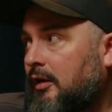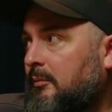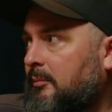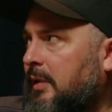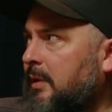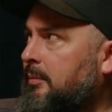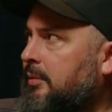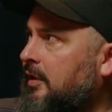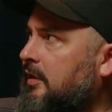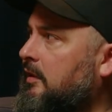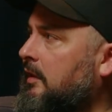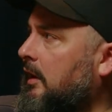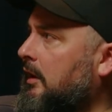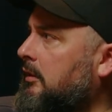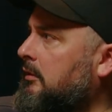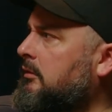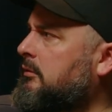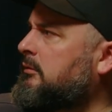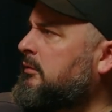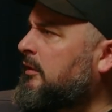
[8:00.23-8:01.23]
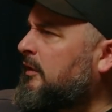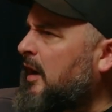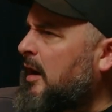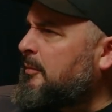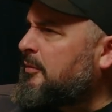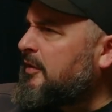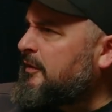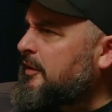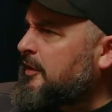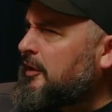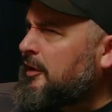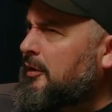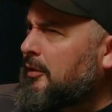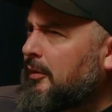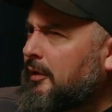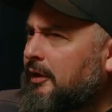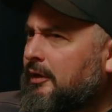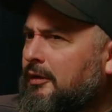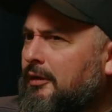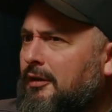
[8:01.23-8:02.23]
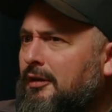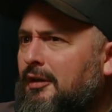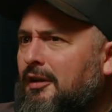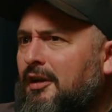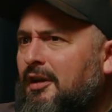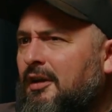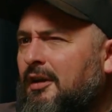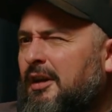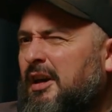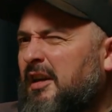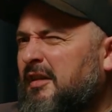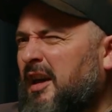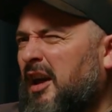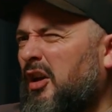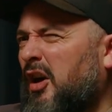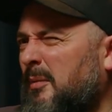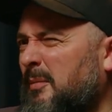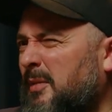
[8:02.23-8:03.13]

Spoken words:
people would say, oh, is that a privacy coin? Right. Is that like